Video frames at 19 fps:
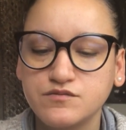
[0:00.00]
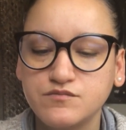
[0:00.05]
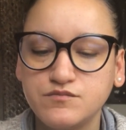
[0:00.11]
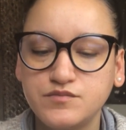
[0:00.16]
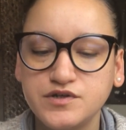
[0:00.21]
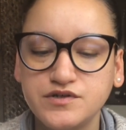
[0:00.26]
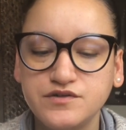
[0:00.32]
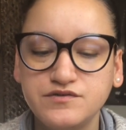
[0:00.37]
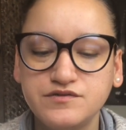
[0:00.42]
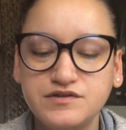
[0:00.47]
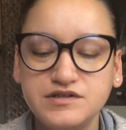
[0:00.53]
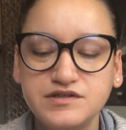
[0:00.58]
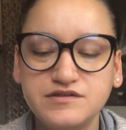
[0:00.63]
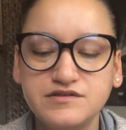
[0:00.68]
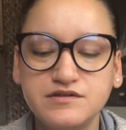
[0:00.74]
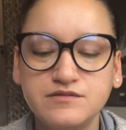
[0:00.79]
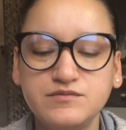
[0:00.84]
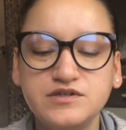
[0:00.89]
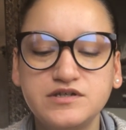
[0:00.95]
But you see
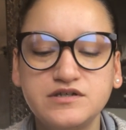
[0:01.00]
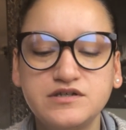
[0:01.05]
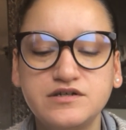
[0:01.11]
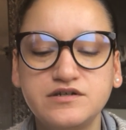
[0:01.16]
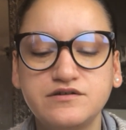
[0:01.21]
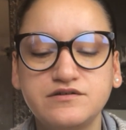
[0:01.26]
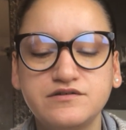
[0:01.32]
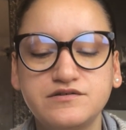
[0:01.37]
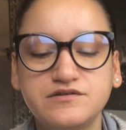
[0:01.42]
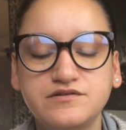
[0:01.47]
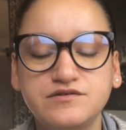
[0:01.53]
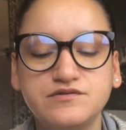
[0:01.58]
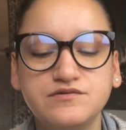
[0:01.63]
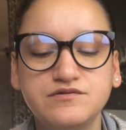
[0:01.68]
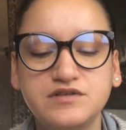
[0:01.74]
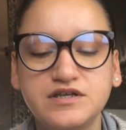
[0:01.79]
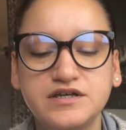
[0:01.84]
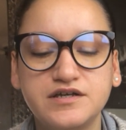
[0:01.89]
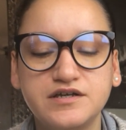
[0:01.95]
something here is
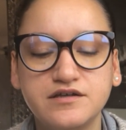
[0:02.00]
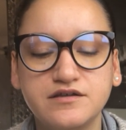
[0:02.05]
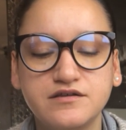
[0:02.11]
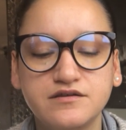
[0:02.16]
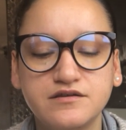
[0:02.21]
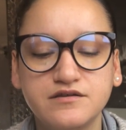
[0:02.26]
too late.